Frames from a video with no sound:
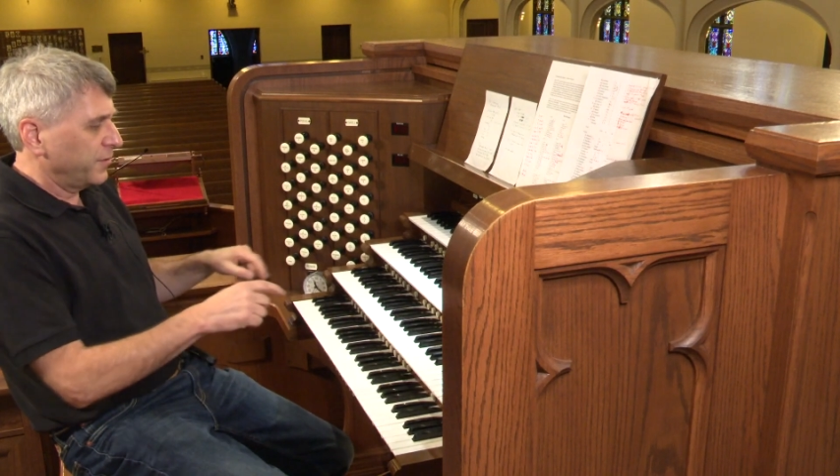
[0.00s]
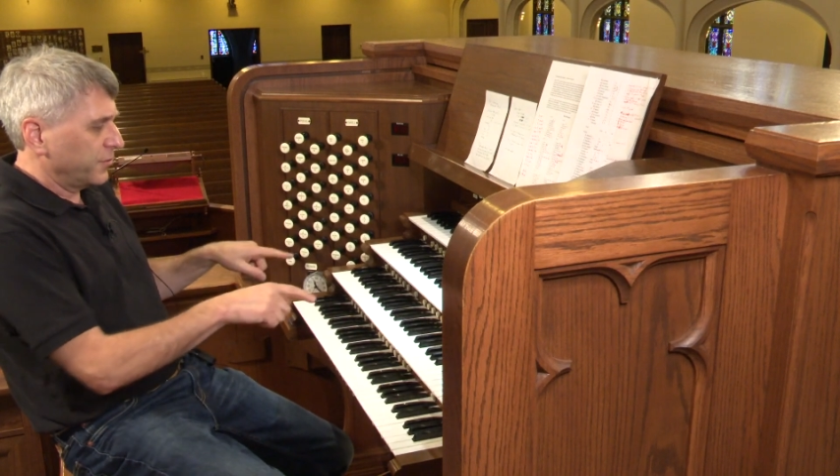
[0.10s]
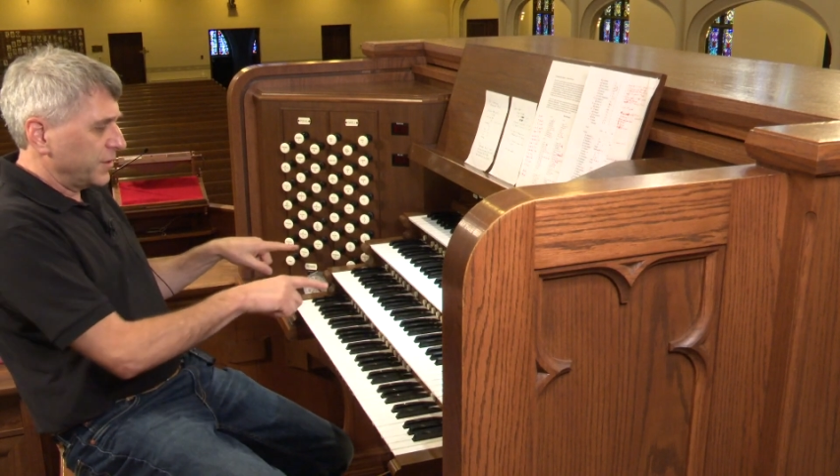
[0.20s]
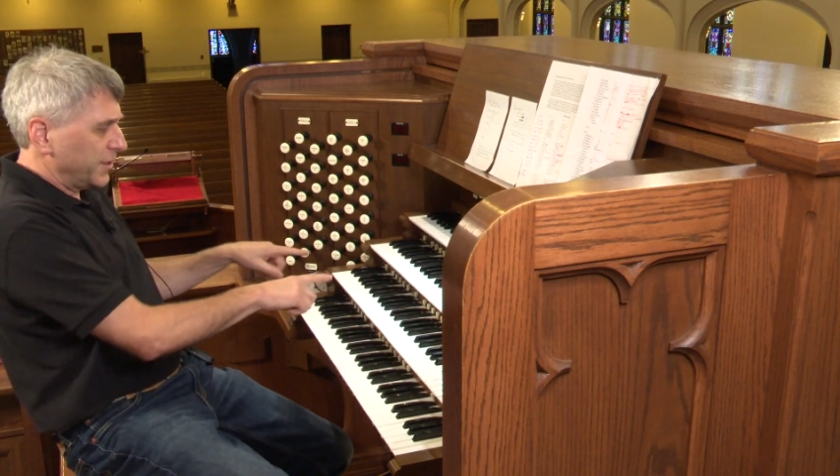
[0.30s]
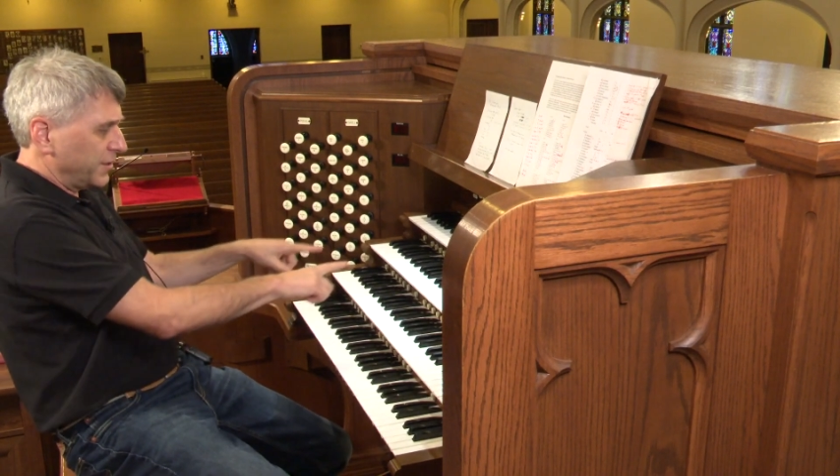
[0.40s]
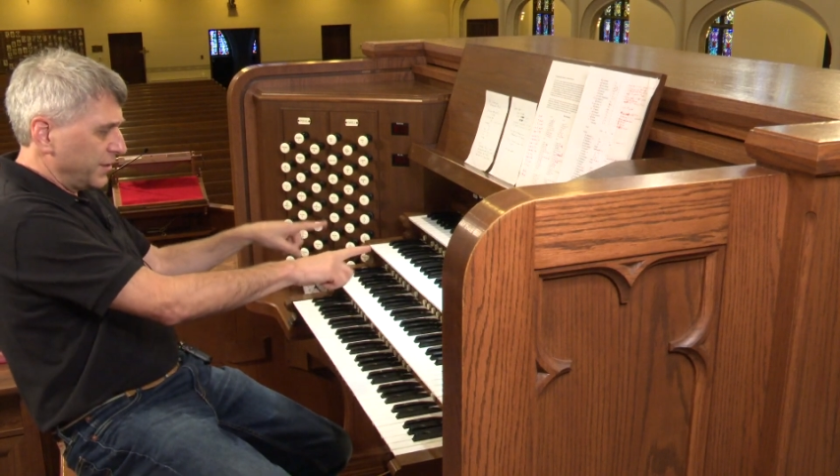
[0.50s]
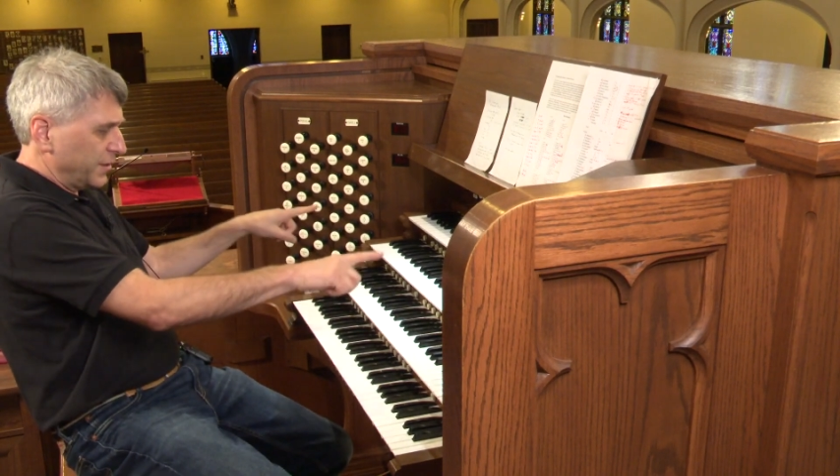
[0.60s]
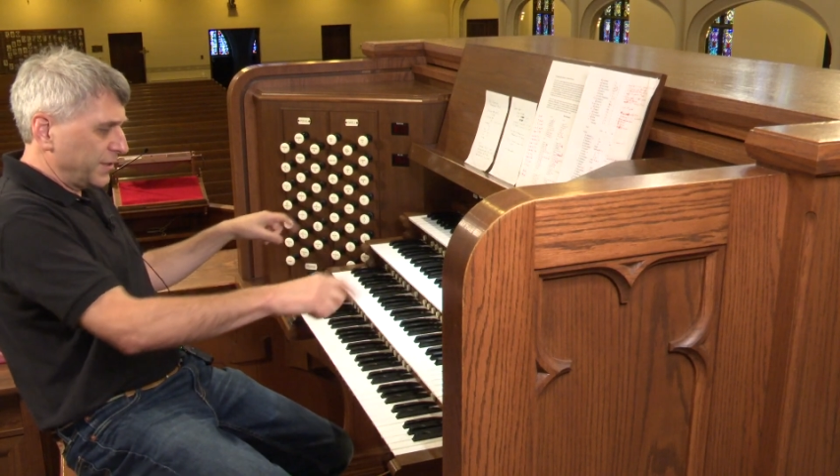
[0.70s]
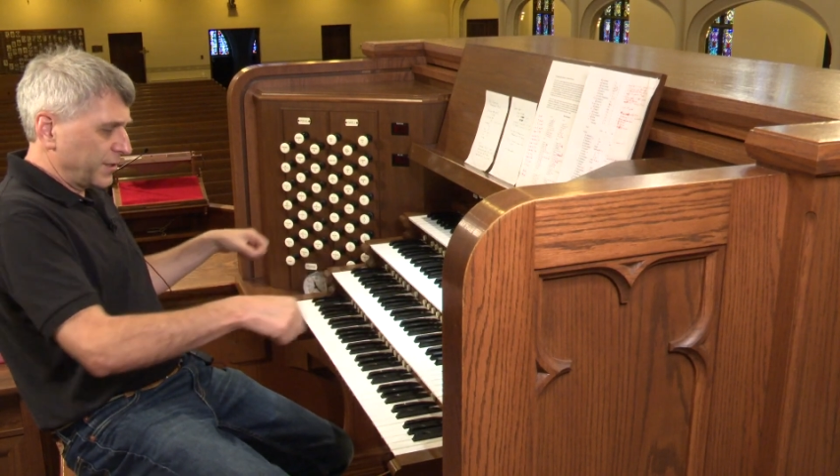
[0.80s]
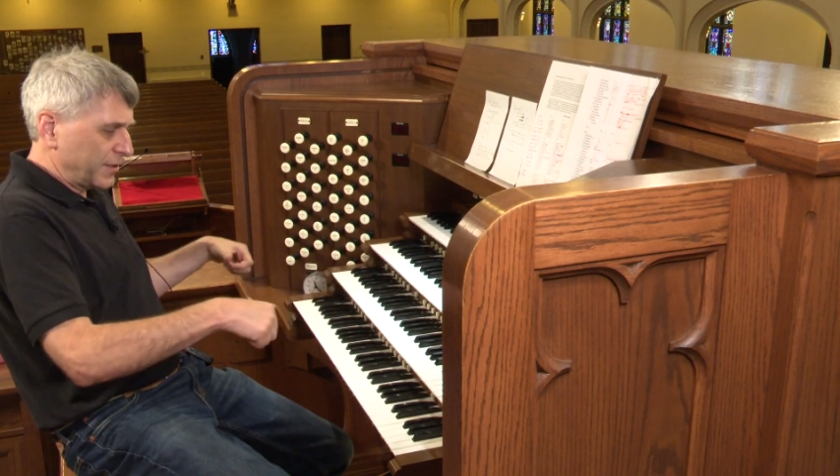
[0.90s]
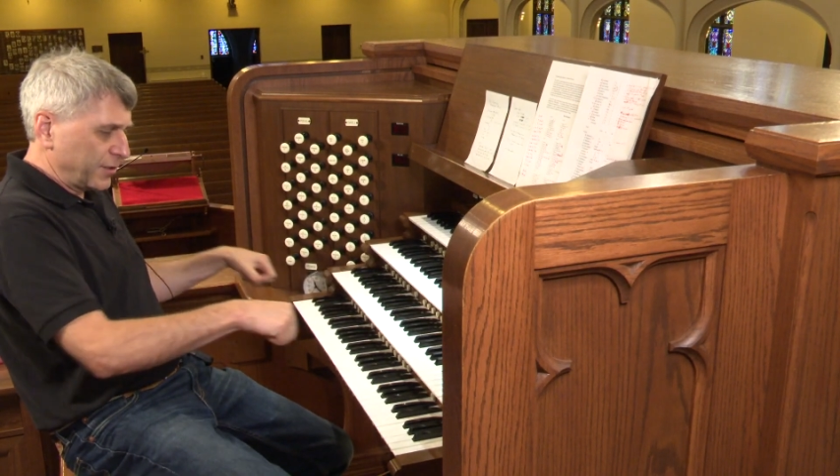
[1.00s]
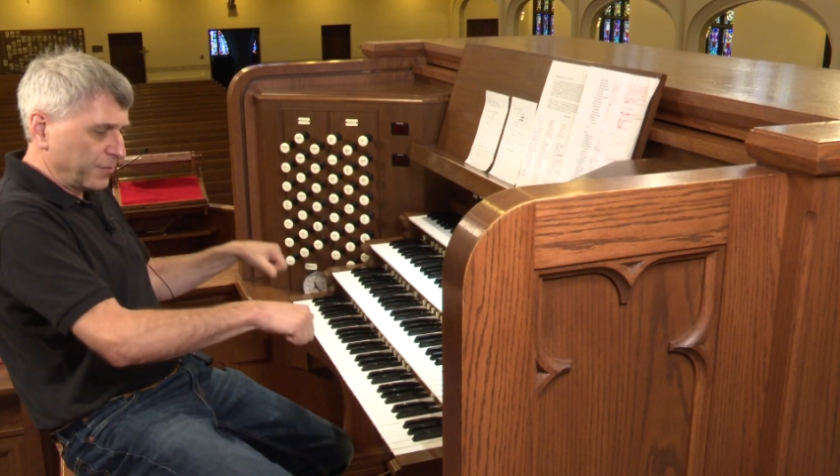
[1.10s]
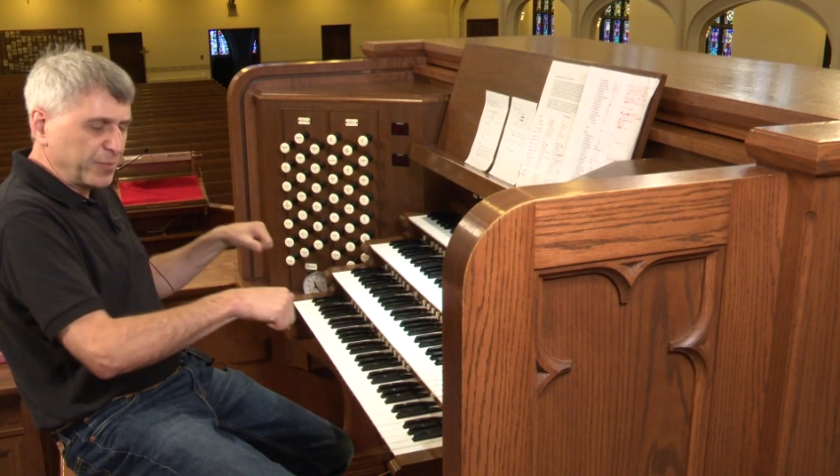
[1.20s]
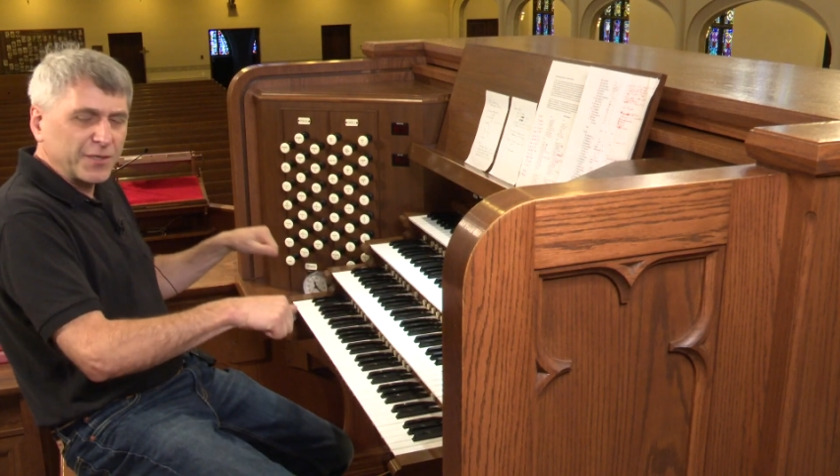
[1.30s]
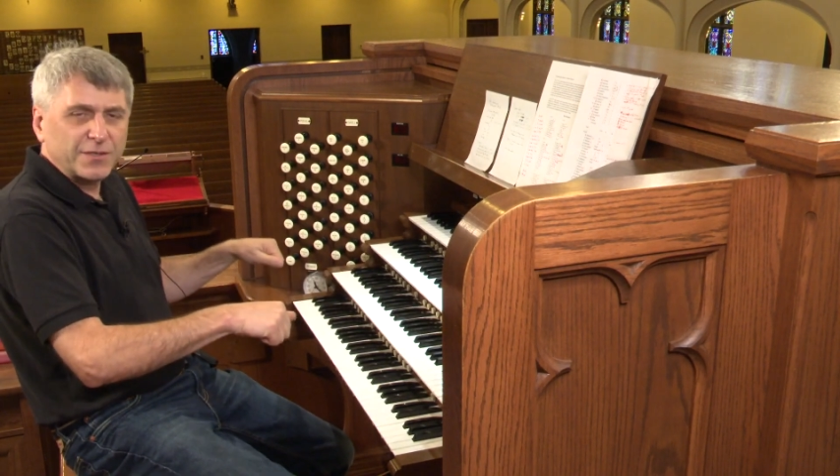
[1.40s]
There's 66
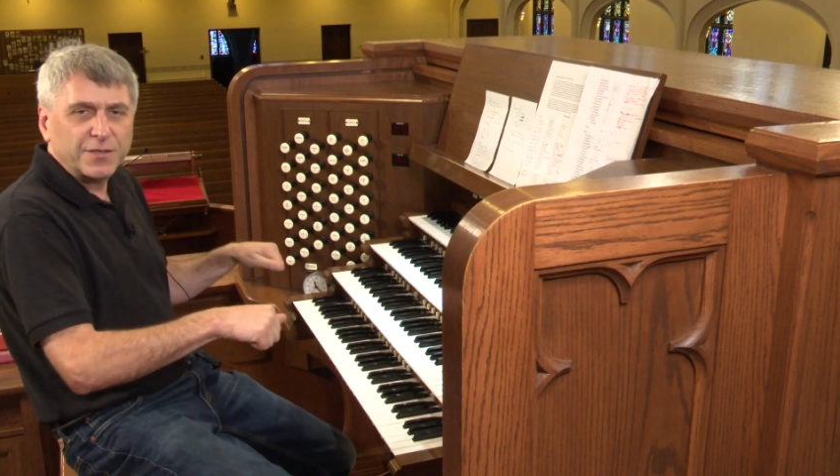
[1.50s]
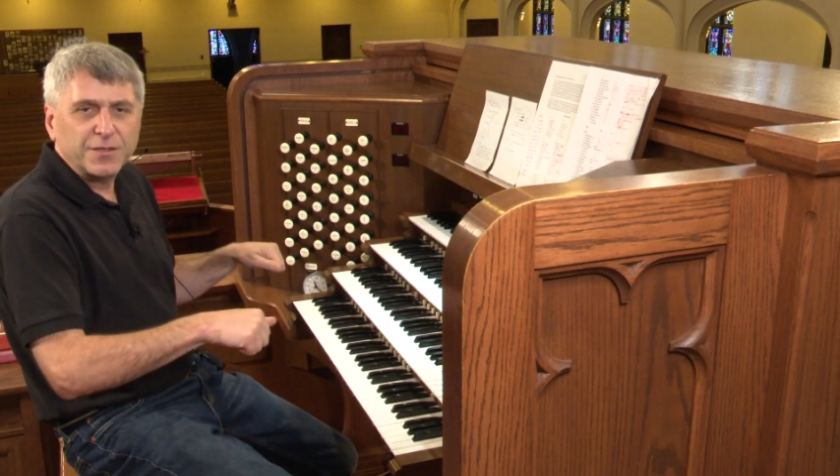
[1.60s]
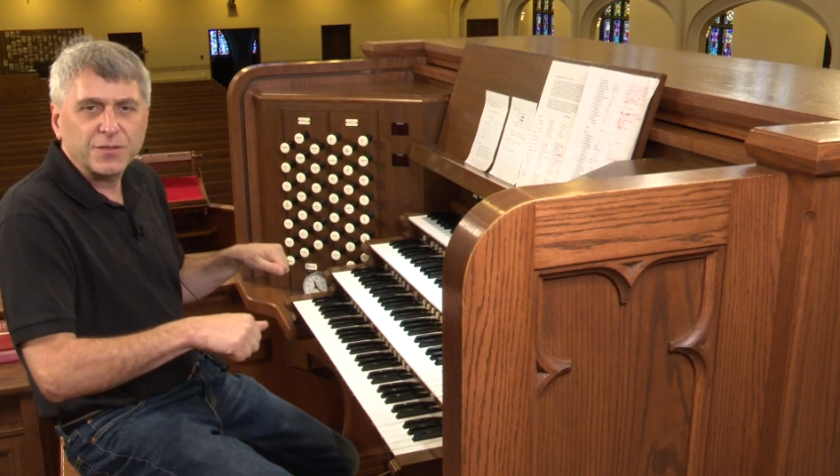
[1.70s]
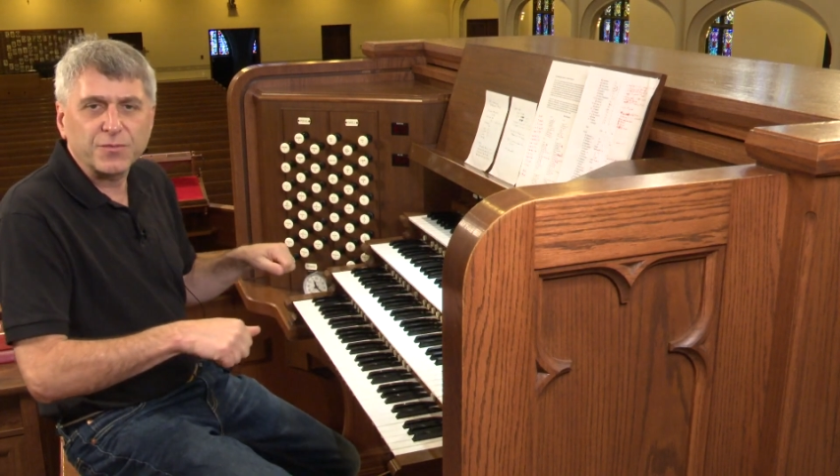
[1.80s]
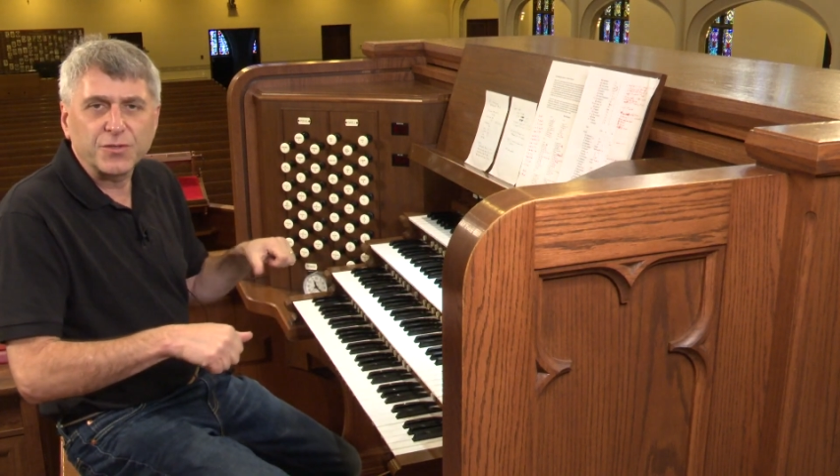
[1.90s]
little pistons,